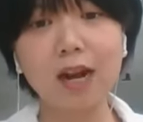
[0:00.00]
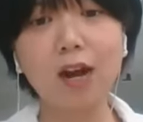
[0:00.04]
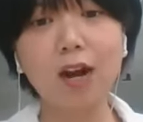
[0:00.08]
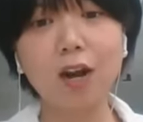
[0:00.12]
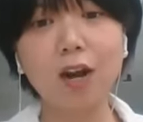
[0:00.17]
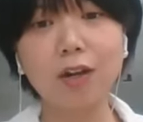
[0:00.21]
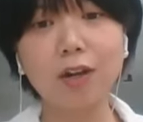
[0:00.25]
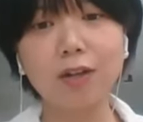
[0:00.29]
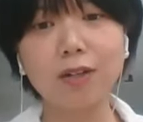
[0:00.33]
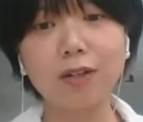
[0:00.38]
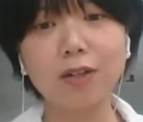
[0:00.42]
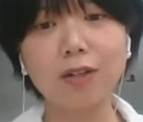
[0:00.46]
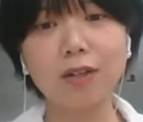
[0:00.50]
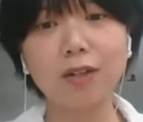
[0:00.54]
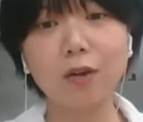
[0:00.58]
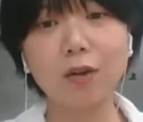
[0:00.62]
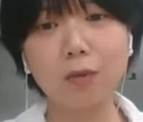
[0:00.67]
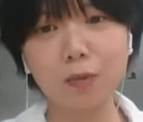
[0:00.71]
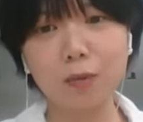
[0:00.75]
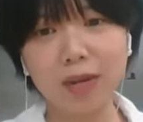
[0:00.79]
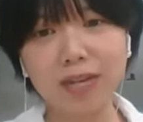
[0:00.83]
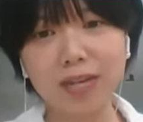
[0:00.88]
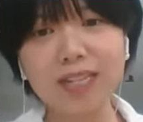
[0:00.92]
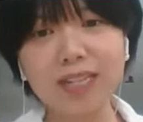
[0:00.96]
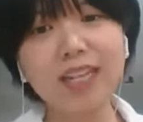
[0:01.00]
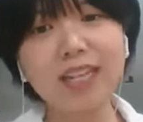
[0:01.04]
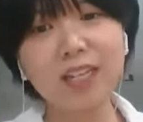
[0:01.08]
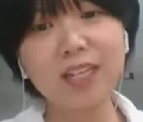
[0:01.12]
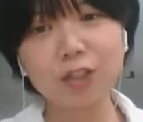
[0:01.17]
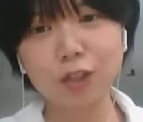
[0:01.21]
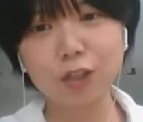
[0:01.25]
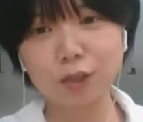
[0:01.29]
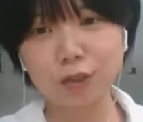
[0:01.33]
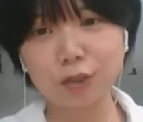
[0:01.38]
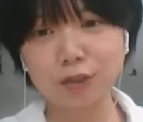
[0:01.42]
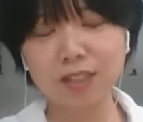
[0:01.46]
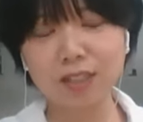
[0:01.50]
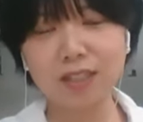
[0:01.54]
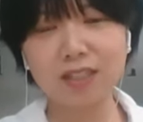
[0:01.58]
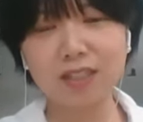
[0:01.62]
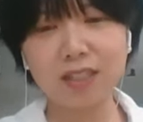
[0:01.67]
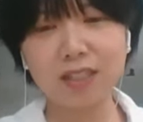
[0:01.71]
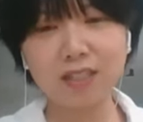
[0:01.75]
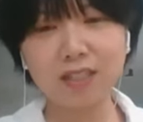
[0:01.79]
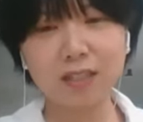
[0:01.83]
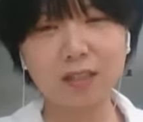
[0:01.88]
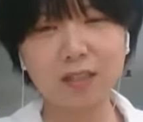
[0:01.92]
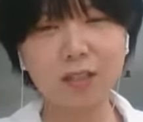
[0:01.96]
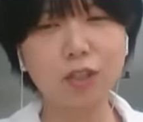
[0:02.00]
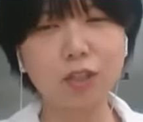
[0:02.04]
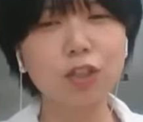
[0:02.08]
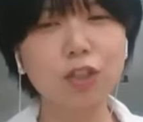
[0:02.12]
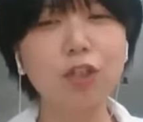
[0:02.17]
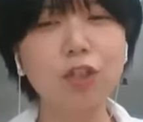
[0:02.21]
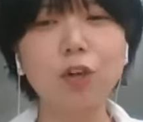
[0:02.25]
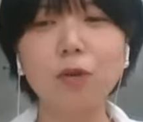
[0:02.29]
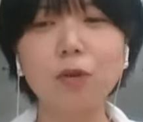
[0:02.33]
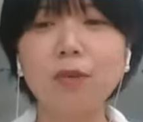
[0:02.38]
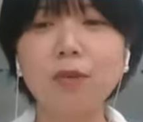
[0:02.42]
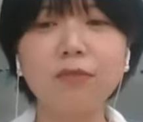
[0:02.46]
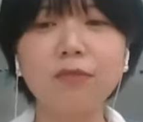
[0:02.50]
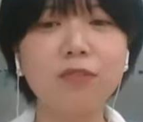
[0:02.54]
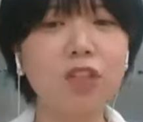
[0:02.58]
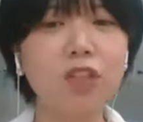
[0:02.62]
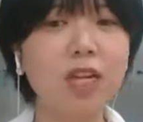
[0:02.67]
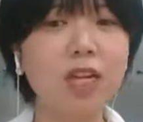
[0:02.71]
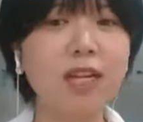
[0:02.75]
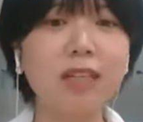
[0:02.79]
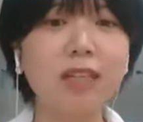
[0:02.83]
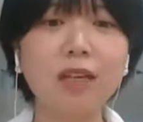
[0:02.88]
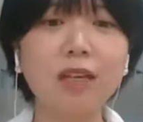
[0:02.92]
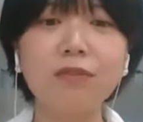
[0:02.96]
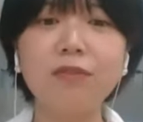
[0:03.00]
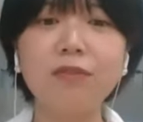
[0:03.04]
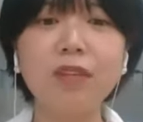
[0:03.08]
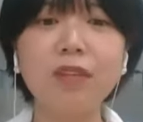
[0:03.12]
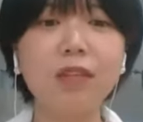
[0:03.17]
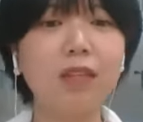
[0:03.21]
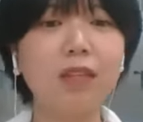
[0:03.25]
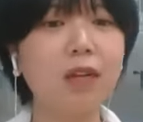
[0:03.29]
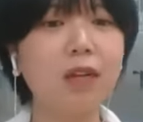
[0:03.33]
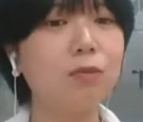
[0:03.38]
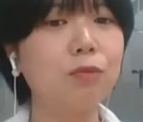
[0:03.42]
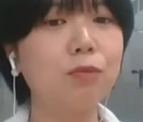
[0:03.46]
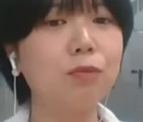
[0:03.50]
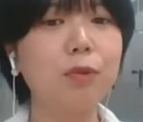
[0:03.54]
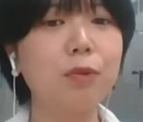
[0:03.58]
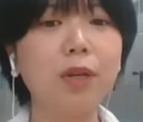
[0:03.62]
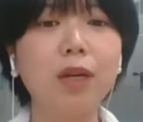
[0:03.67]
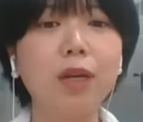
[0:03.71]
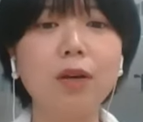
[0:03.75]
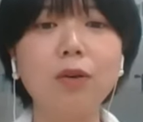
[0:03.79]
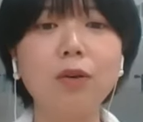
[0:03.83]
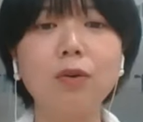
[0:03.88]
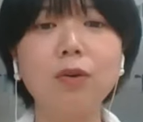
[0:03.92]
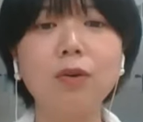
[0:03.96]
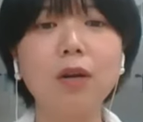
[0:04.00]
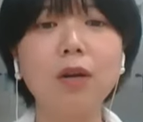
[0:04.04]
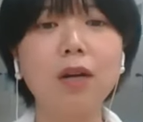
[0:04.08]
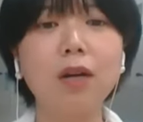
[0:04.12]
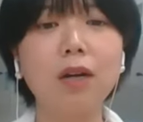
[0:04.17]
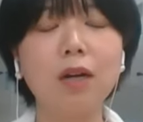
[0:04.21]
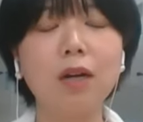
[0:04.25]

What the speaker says: are already included in the scope of China-Vietnam rail